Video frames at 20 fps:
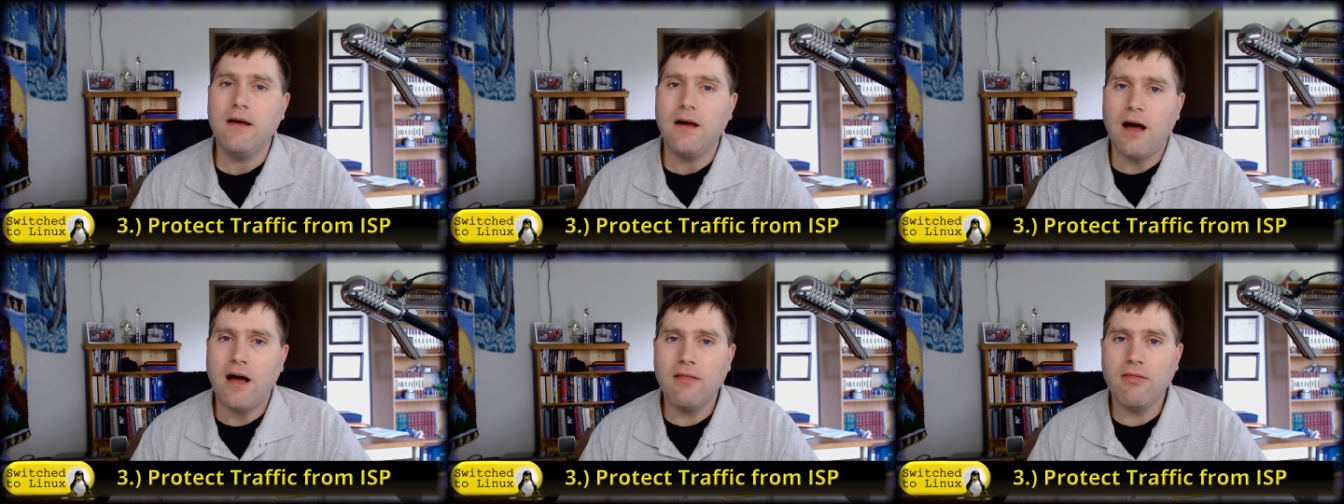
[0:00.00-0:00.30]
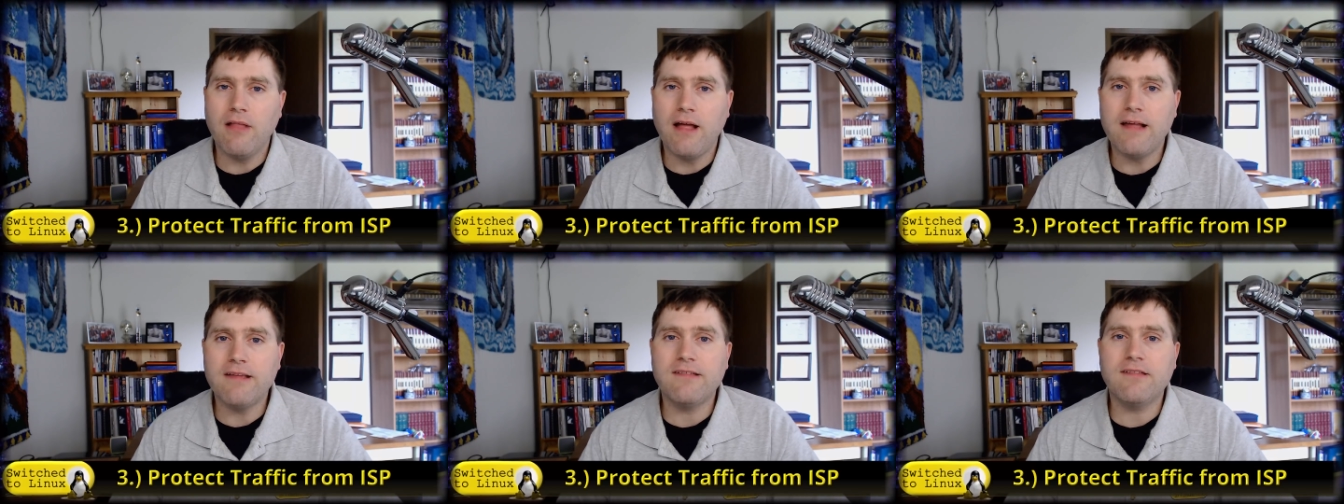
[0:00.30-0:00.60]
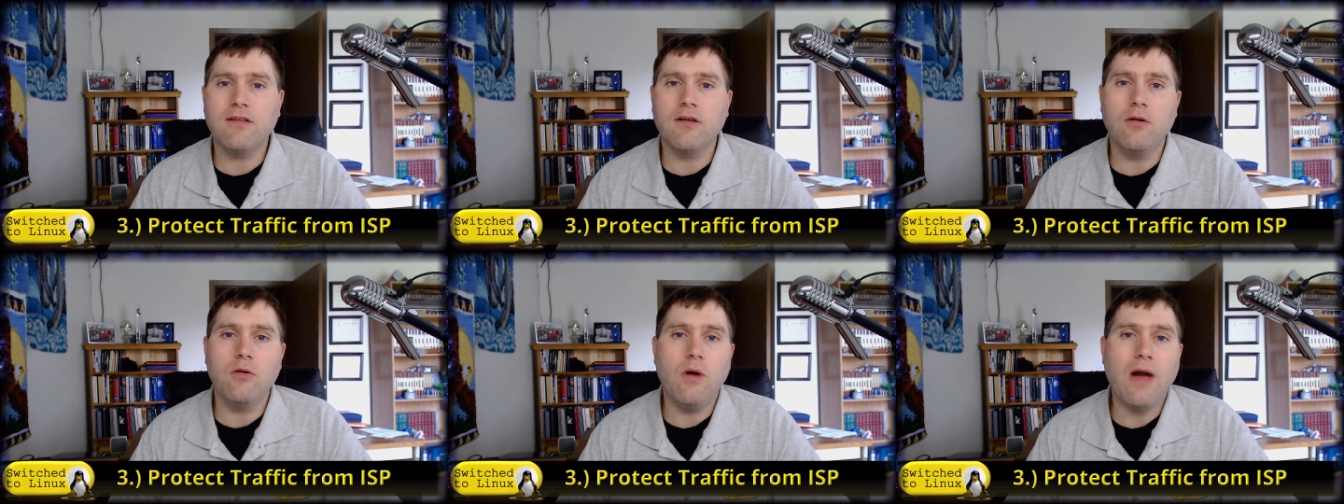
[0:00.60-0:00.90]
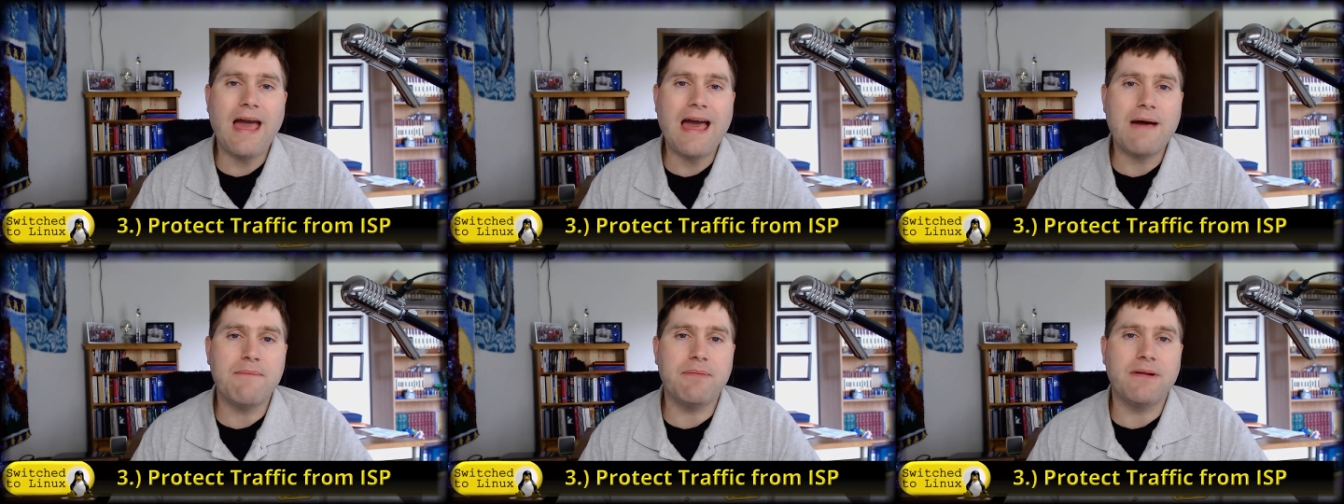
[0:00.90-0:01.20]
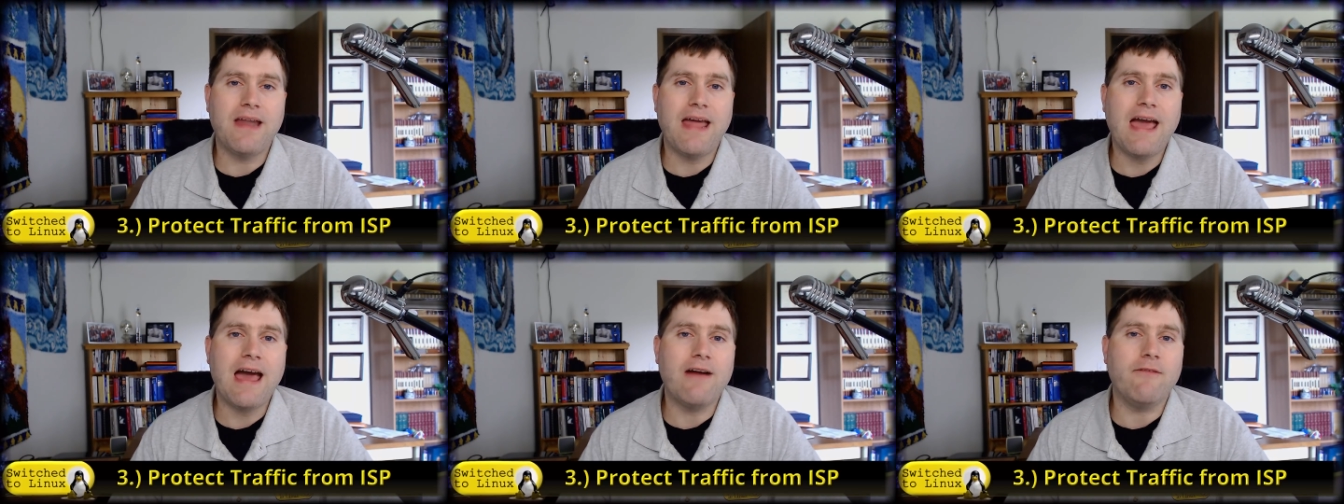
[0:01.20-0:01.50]
unless you
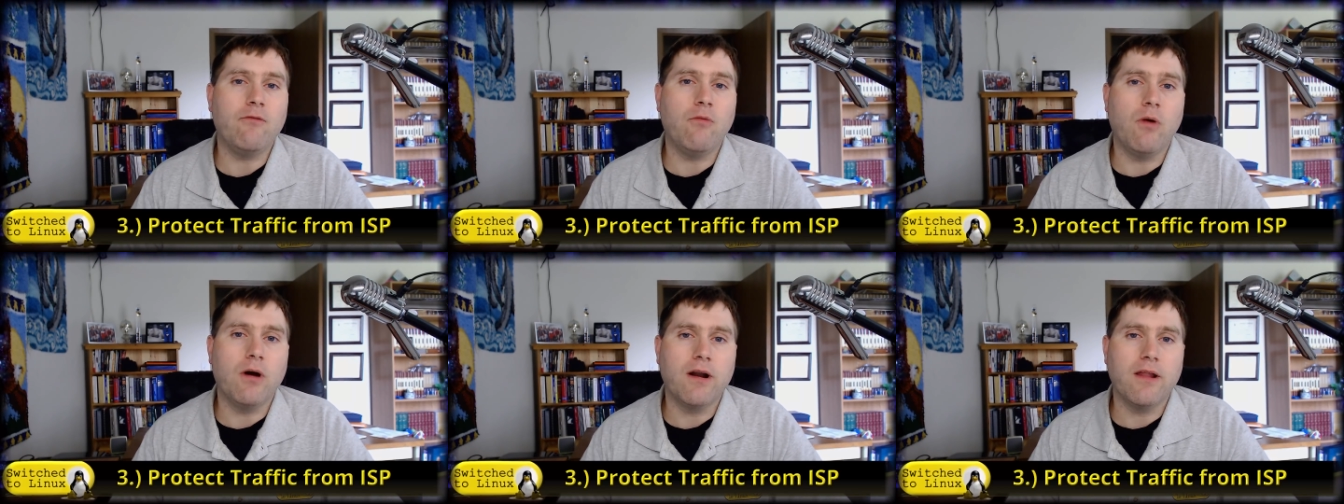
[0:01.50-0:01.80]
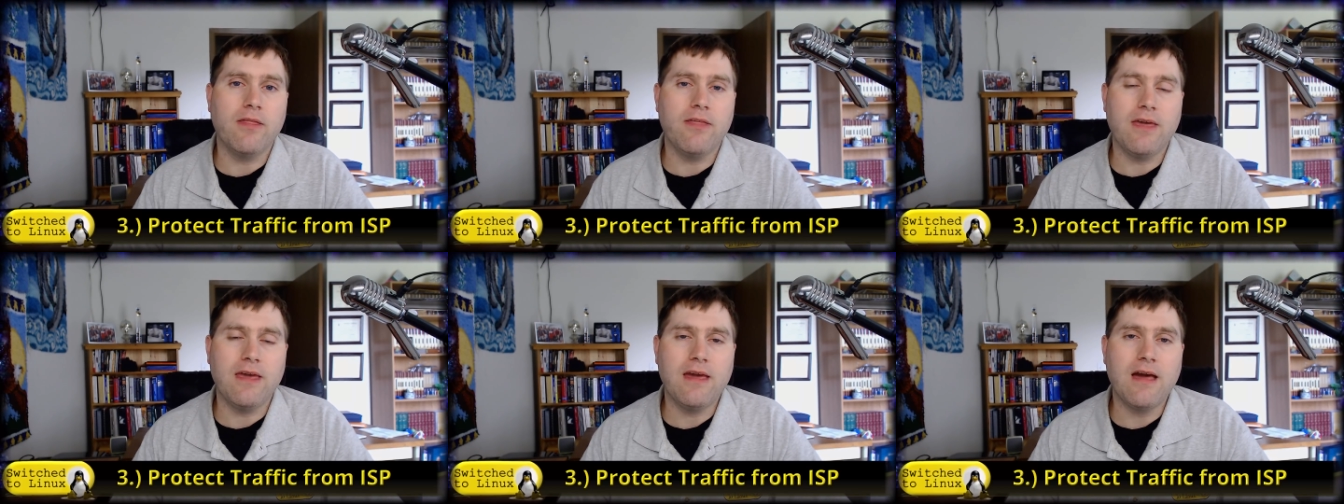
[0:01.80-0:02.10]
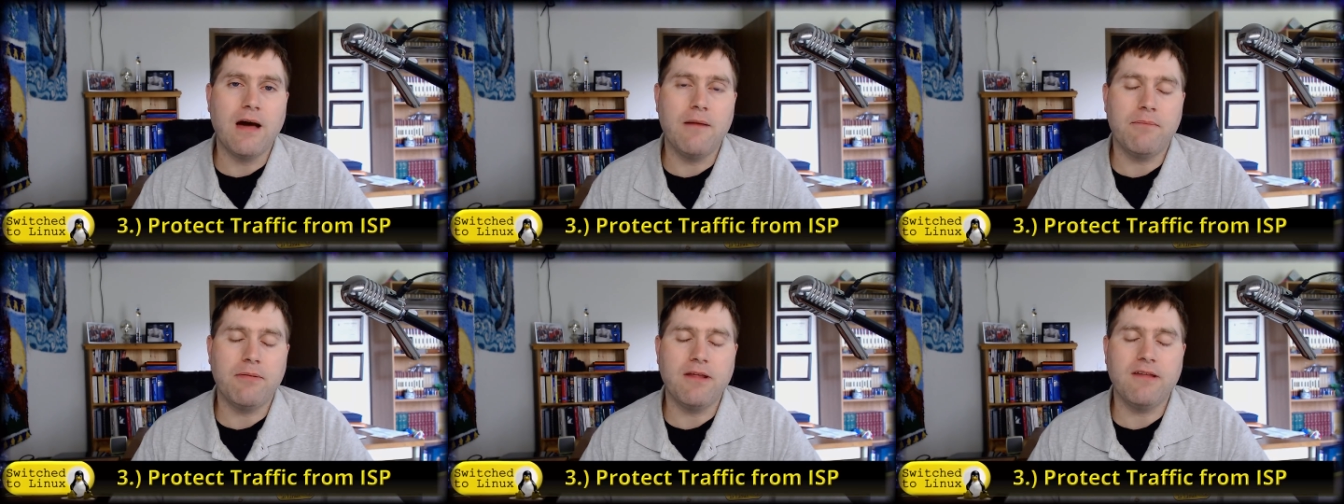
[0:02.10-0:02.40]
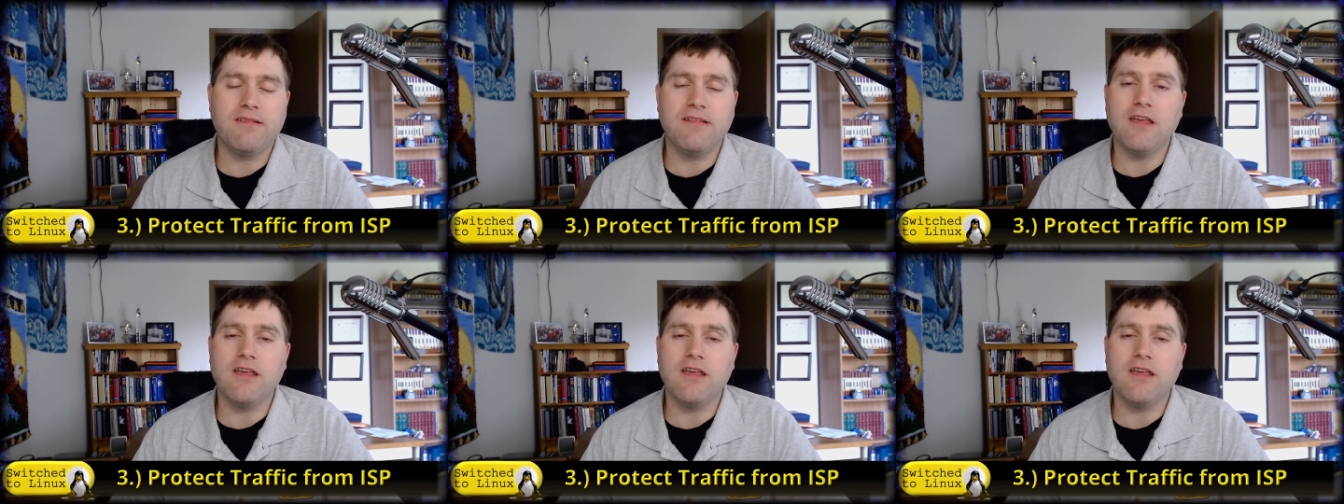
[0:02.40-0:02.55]
happen to have one of the companies